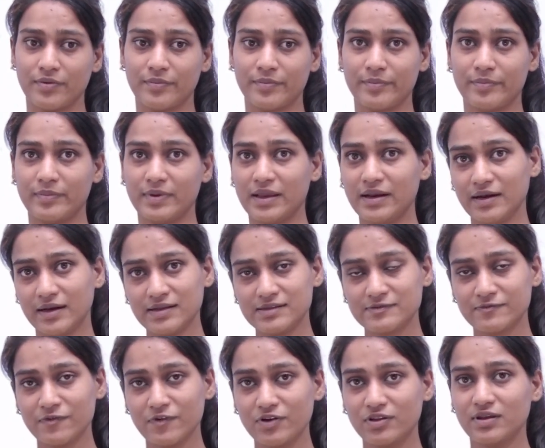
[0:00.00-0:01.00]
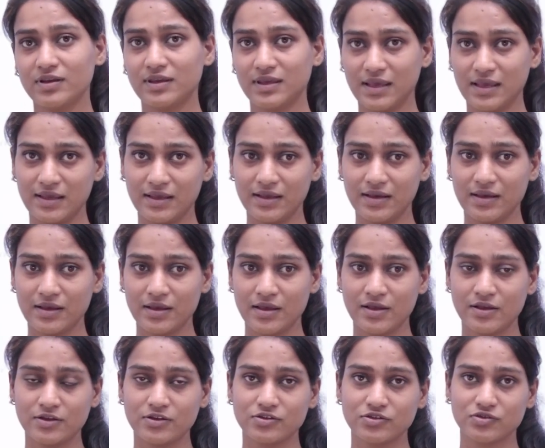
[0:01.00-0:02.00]
It is for the king
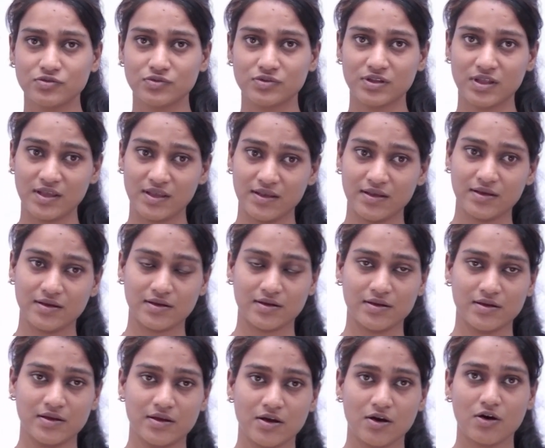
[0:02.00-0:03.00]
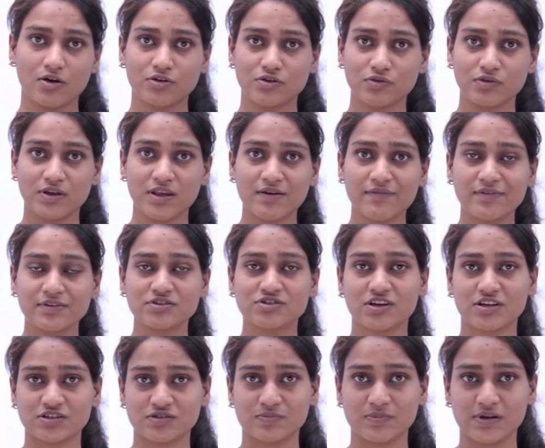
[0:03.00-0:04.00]
to think or to give a
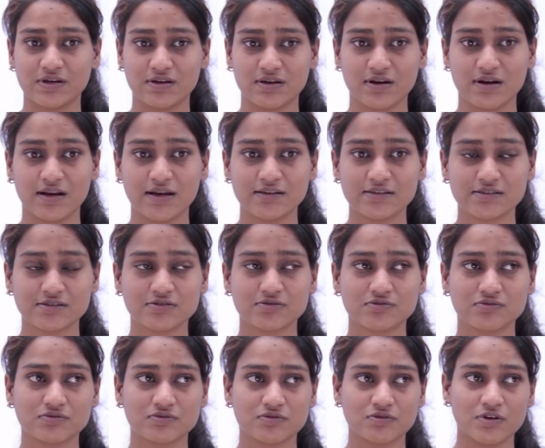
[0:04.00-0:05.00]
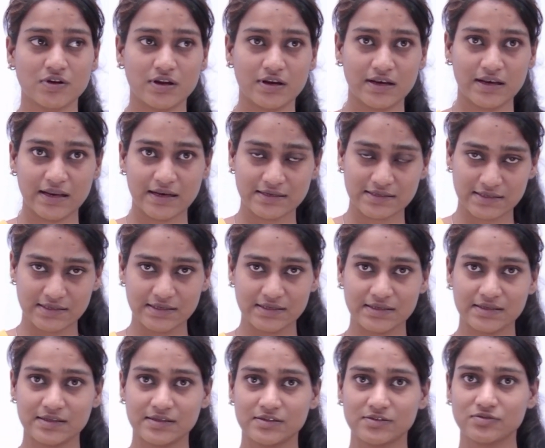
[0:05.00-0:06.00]
judgment relating
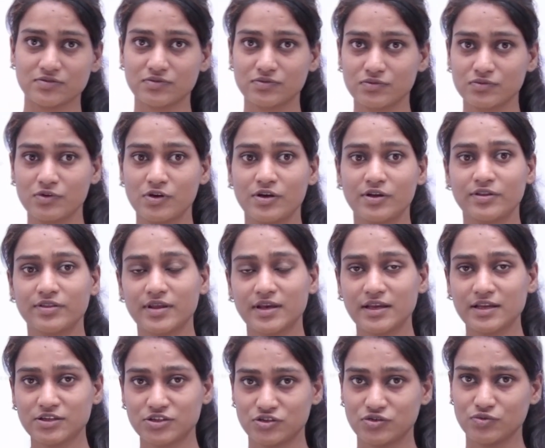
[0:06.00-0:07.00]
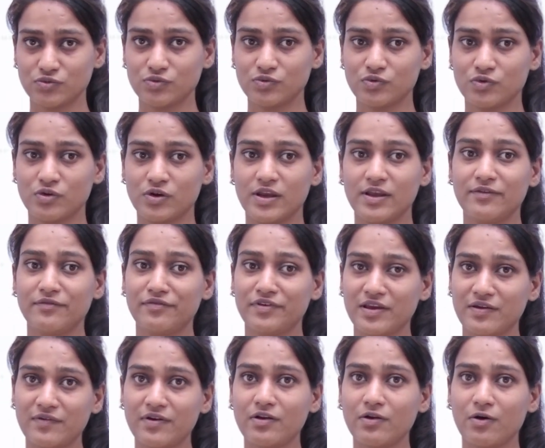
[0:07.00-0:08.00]
to the issue in
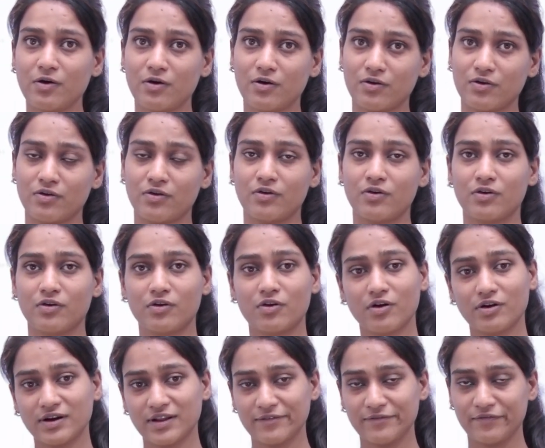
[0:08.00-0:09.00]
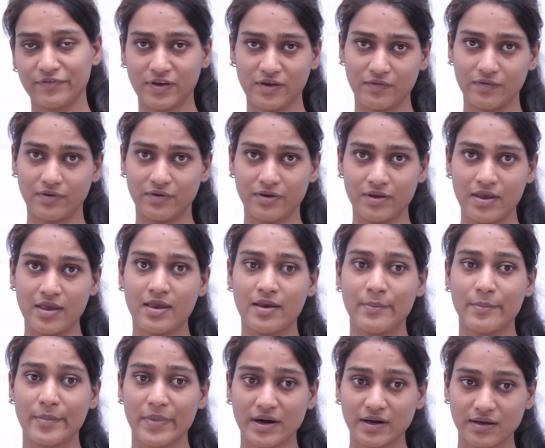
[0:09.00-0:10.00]
favor or not in favor.
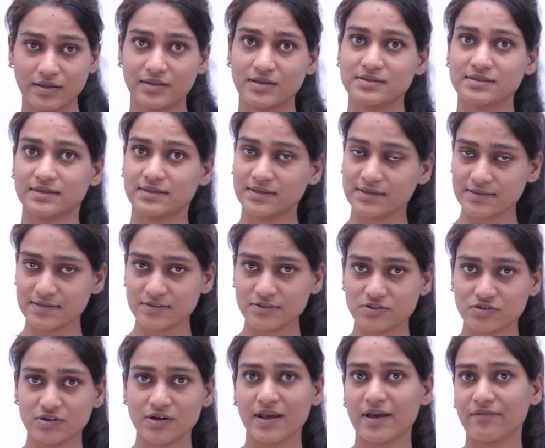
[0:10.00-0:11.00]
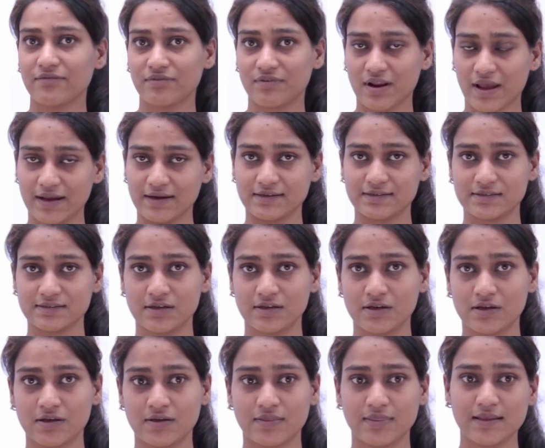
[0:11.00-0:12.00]
But the citizens should have right.
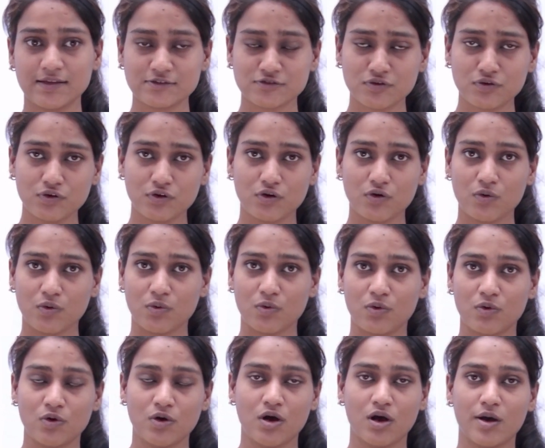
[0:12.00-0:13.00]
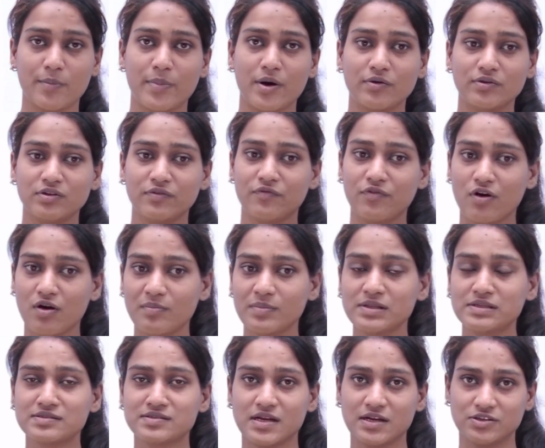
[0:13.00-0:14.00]
They should know about the formal
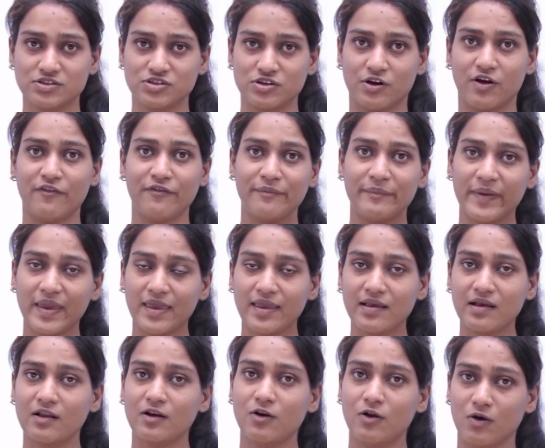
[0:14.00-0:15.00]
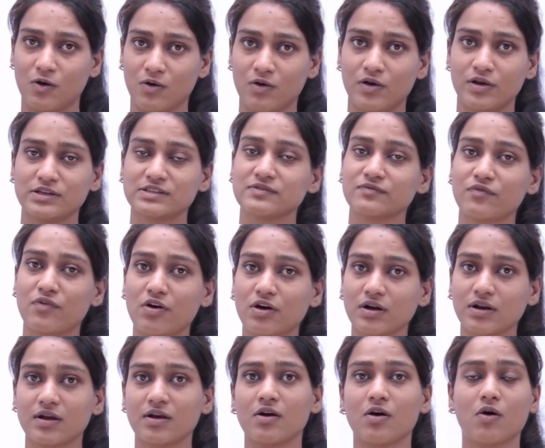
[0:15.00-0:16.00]
structure of making a law, is what
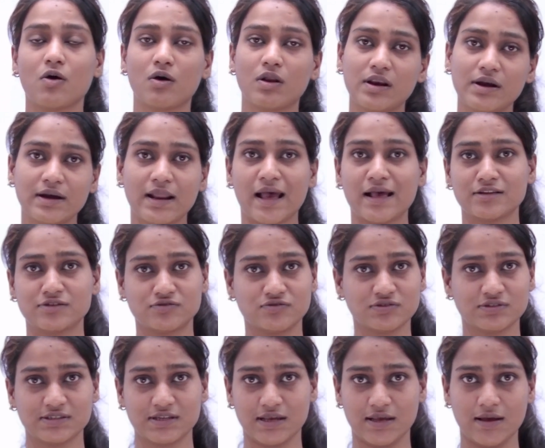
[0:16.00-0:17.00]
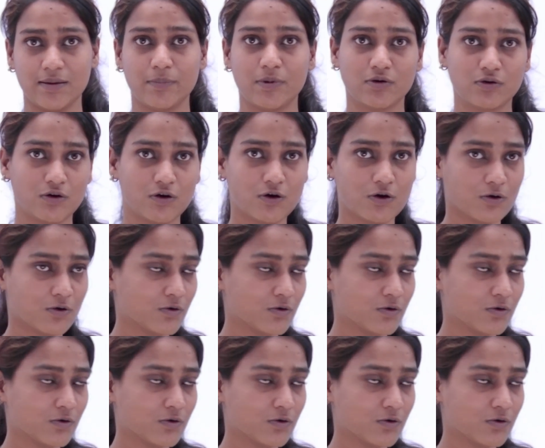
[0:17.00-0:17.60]
Holland has to say about law.